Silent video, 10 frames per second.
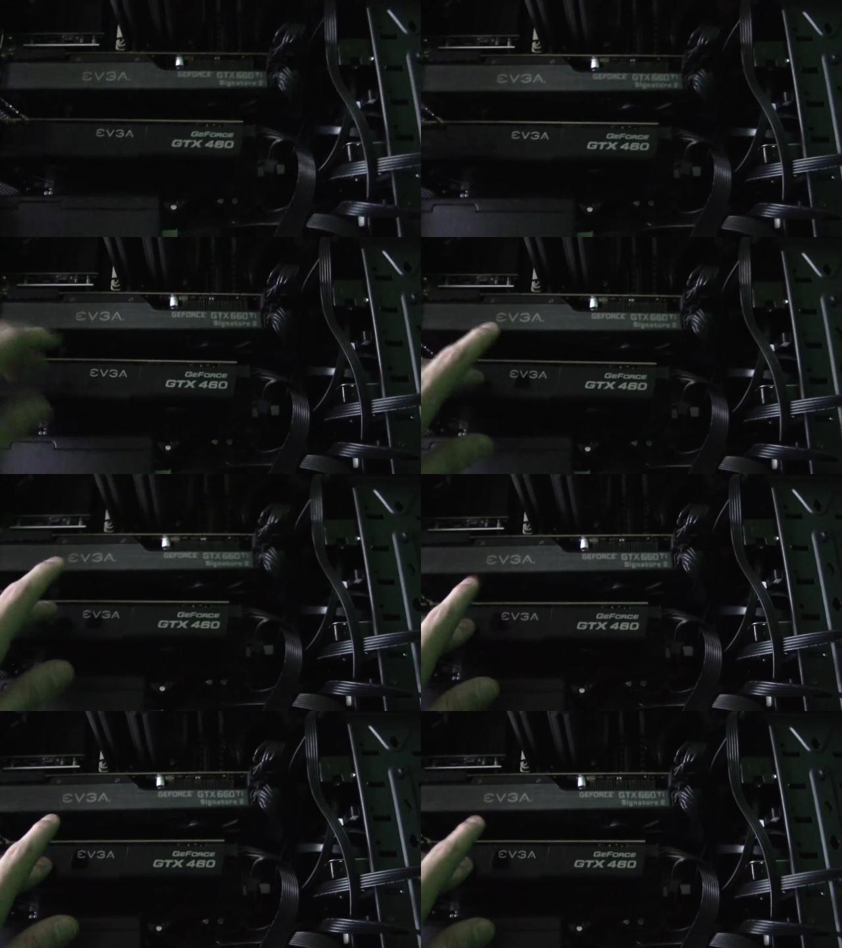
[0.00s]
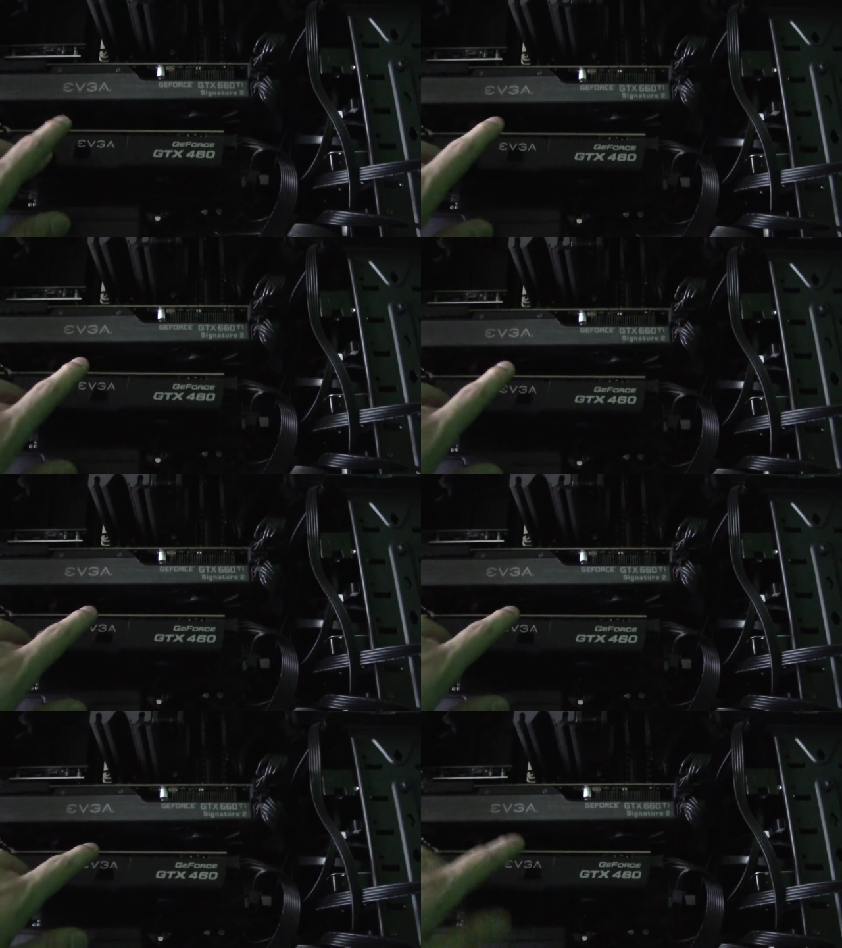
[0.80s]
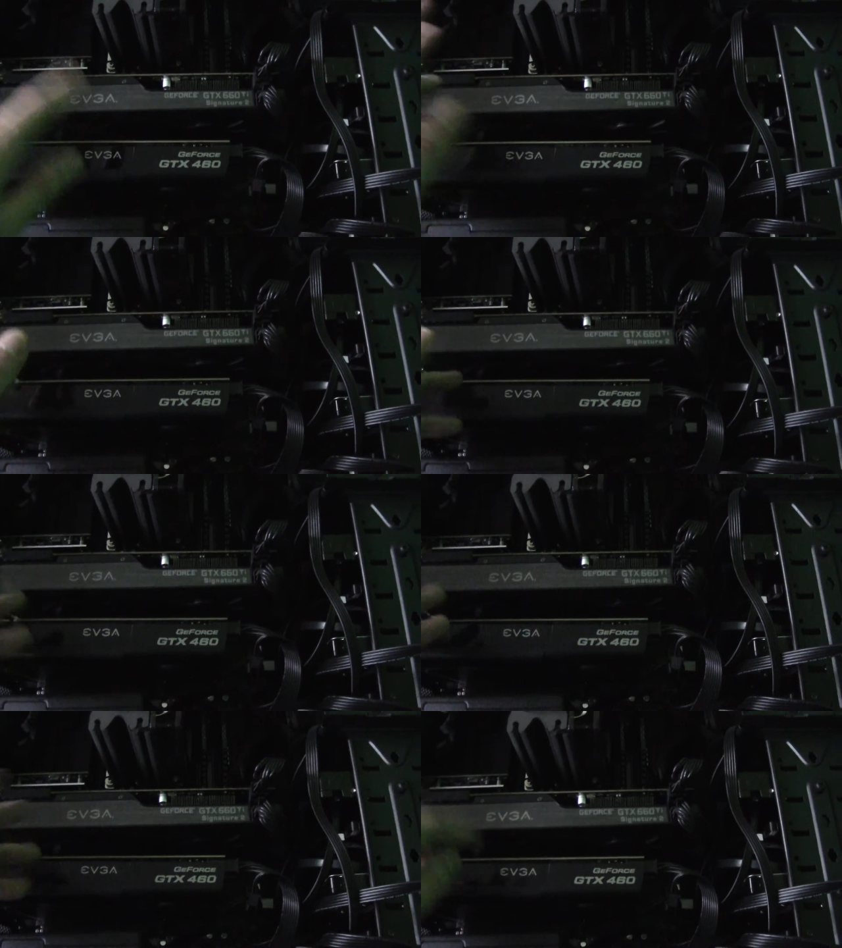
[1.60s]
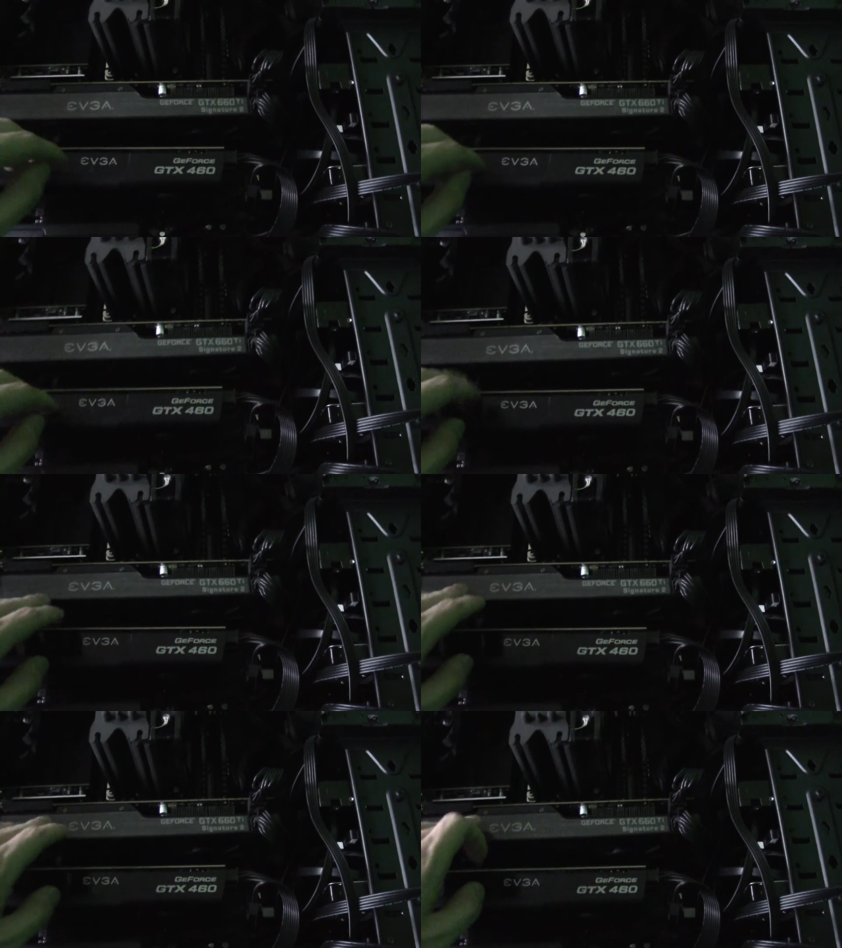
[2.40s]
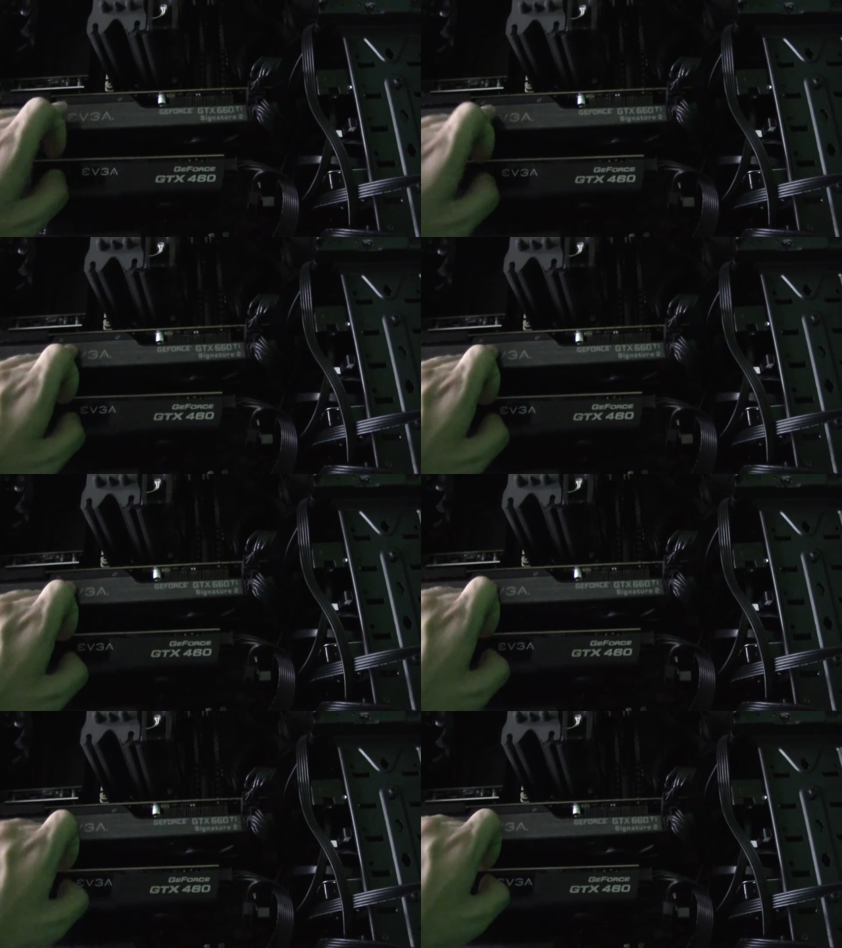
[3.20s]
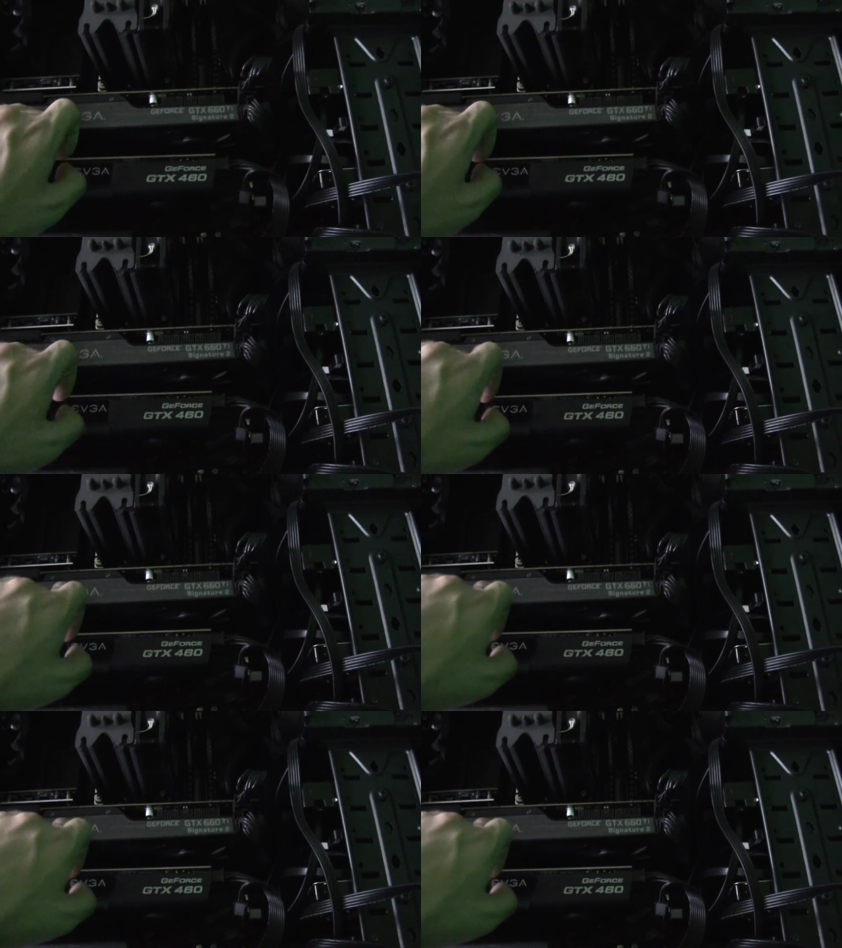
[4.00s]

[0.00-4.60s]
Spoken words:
No face is visible, so there are no lips to read.